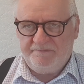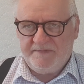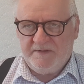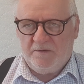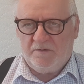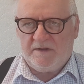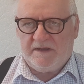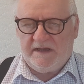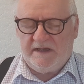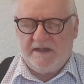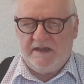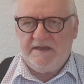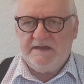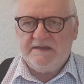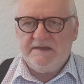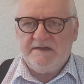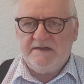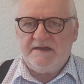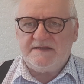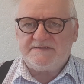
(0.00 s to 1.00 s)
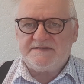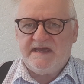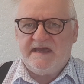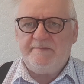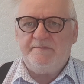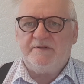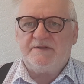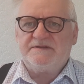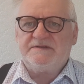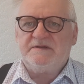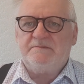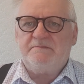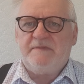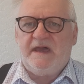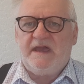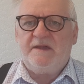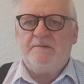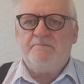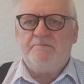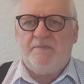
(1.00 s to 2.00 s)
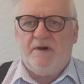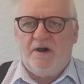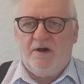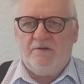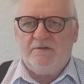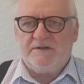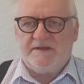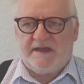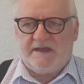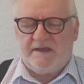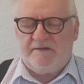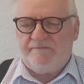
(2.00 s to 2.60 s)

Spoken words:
Okay, it's able to make molding.